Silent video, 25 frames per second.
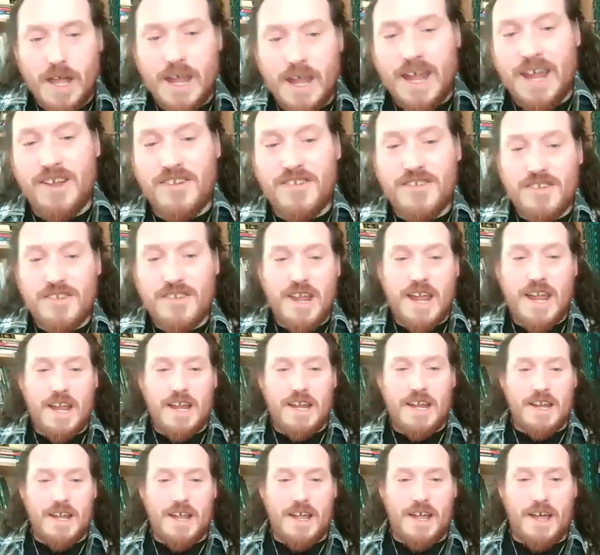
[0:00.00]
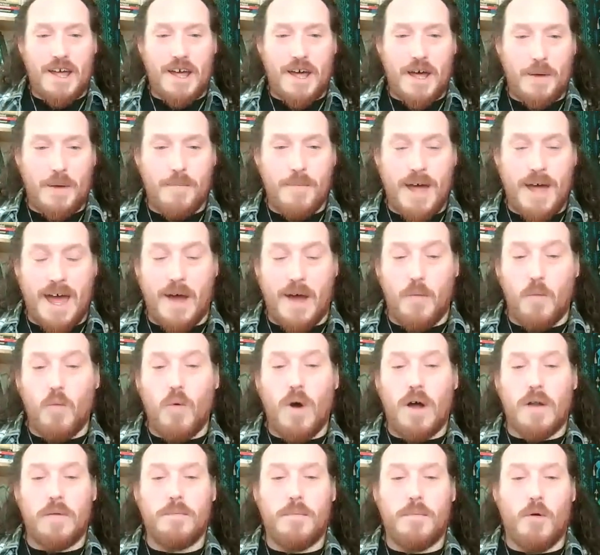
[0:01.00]
He's seen um, at
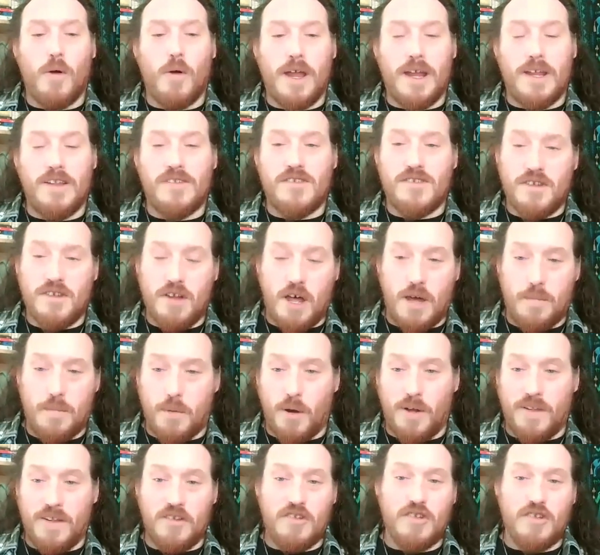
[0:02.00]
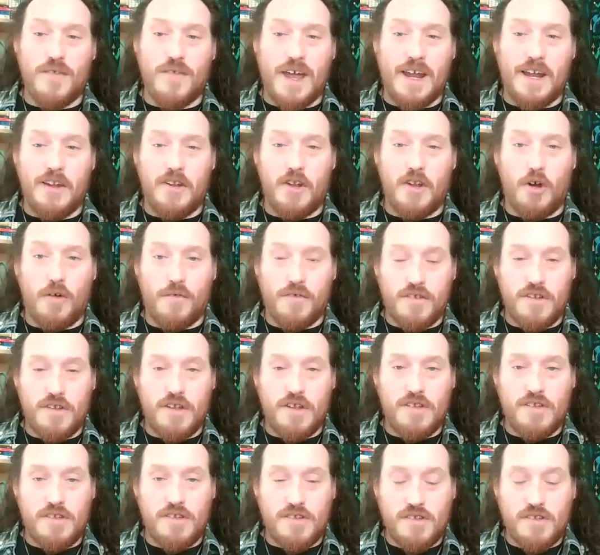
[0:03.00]
one point uh, by these surveillance
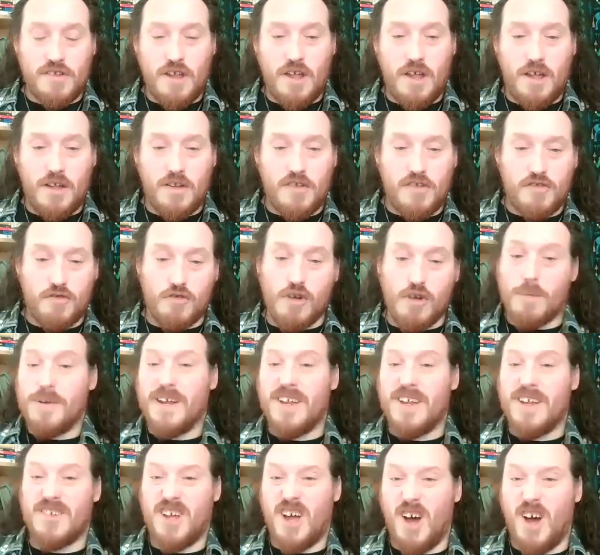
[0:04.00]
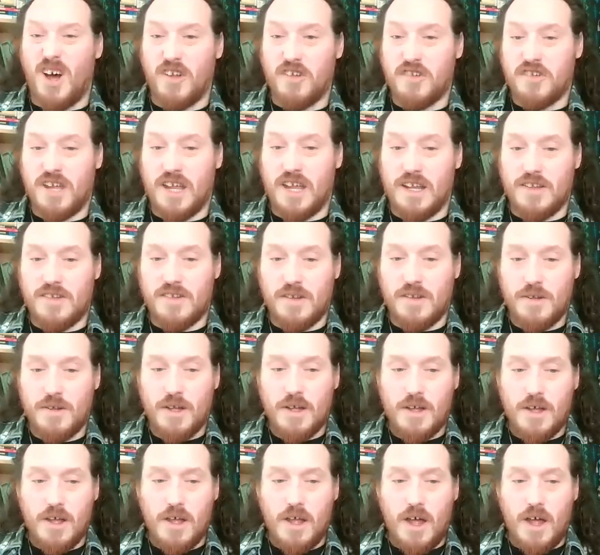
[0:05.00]
officers scrubbing his car seat.
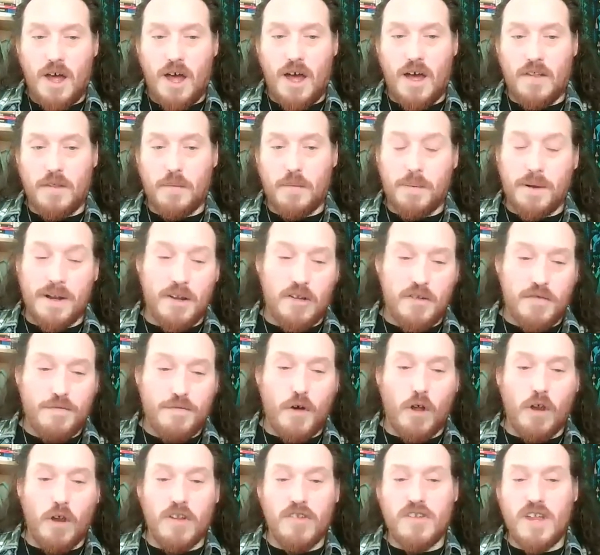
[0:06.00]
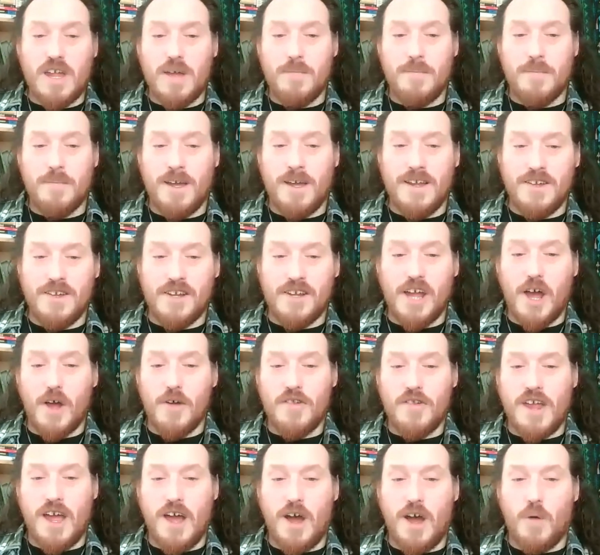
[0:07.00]
Uh, the police follows him. He
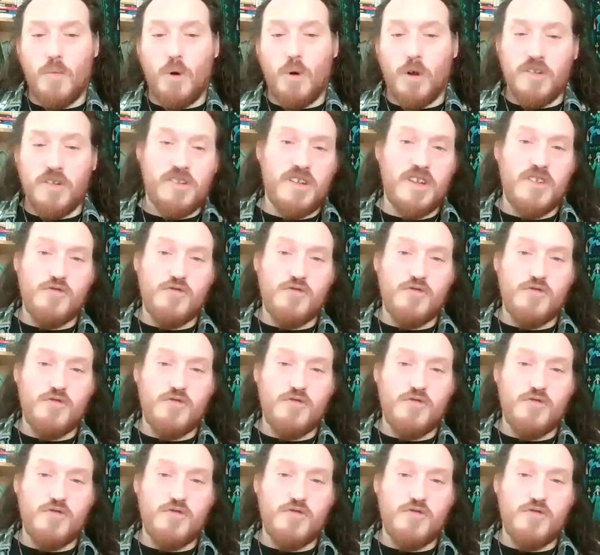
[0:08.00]
goes out and watches.